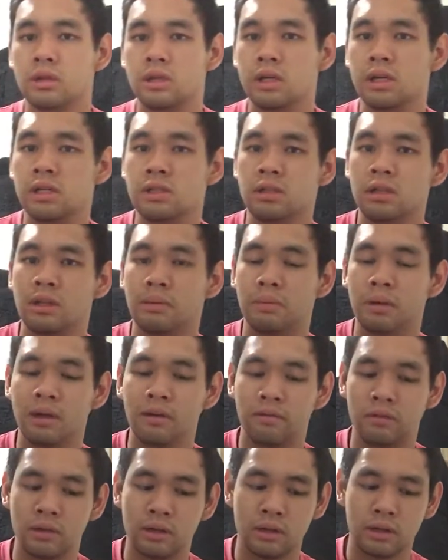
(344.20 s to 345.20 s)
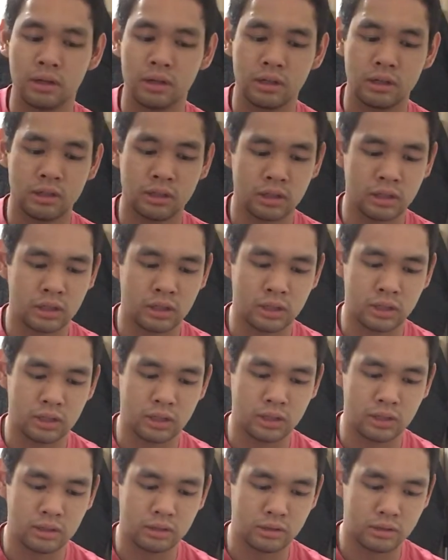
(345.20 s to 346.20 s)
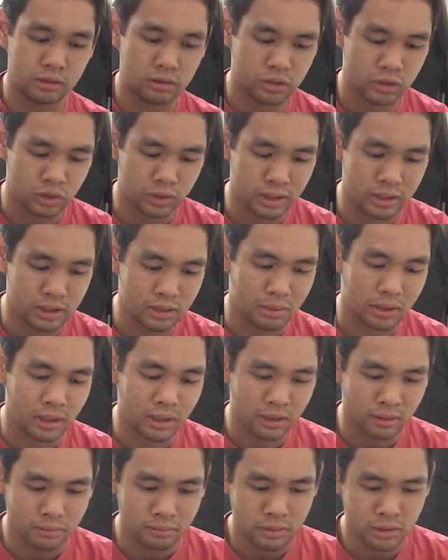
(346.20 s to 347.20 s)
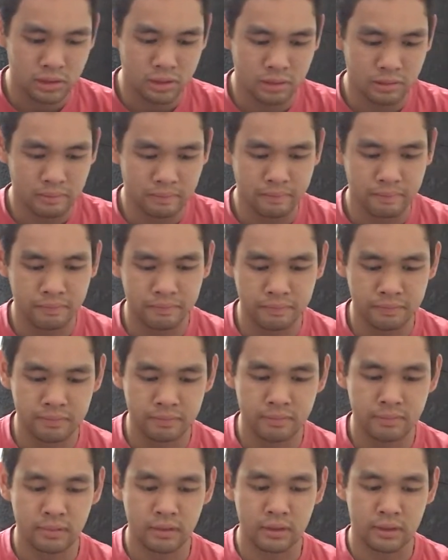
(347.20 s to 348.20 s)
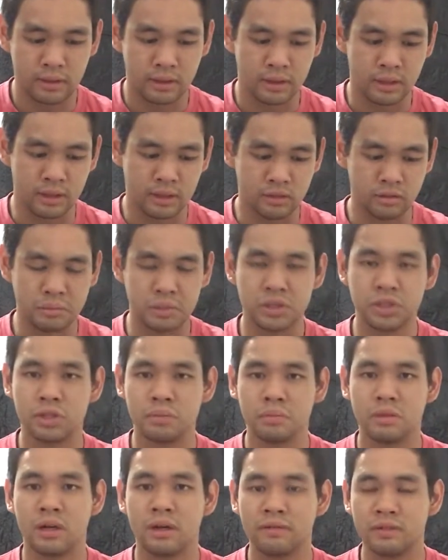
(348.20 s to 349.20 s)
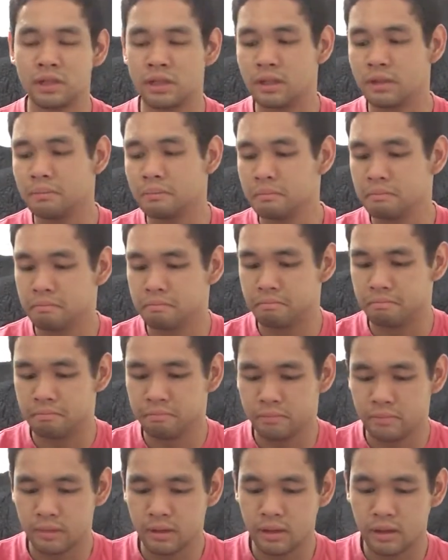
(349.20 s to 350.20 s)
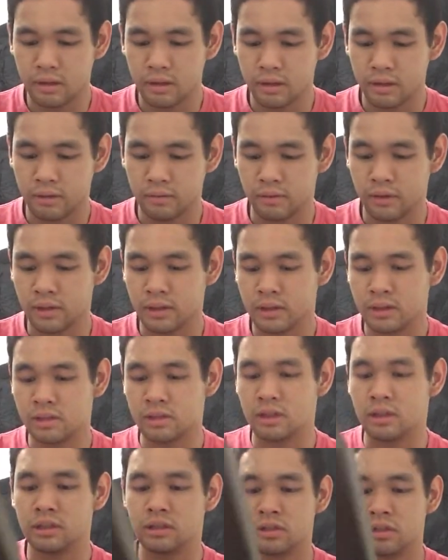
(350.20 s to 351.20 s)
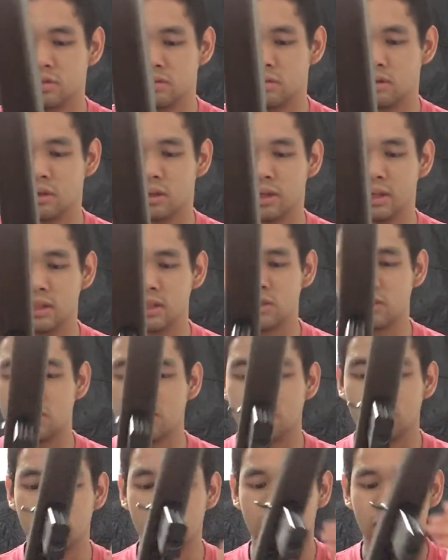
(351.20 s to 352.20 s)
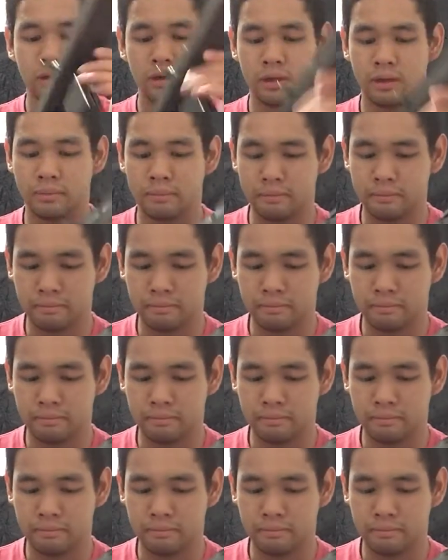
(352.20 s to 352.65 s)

he's gonna pay for the gun and trade some items, and this will be shipped off to him. But I decided to let this go.